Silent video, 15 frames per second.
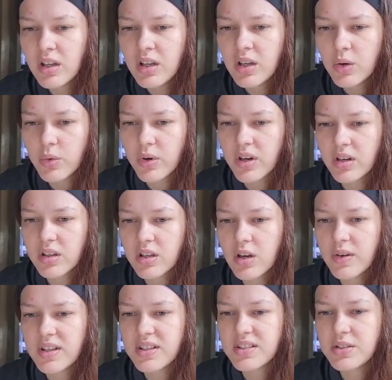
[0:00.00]
we're going to go
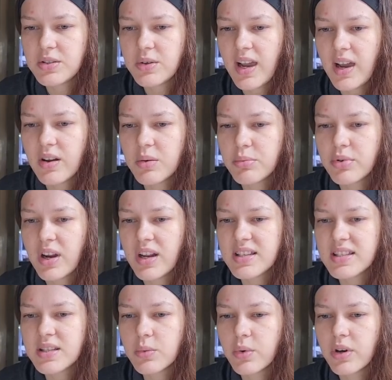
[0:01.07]
into how to price
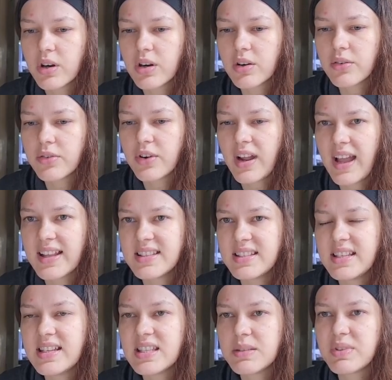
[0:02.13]
the work for
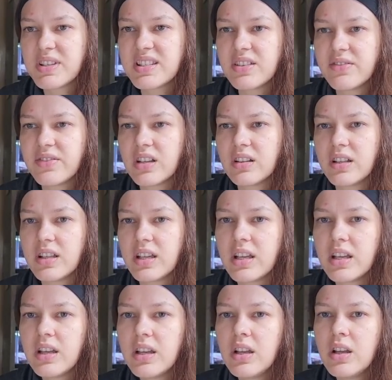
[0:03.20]
Etsy specifically.
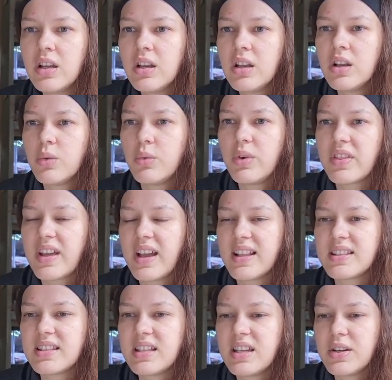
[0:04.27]
With
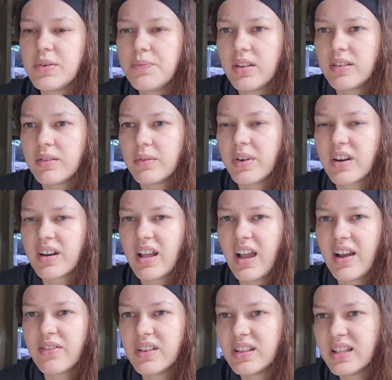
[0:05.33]
Etsy, we're going to
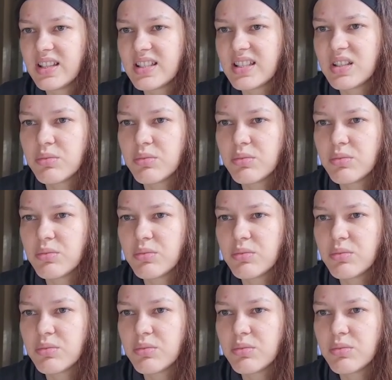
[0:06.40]
have the listing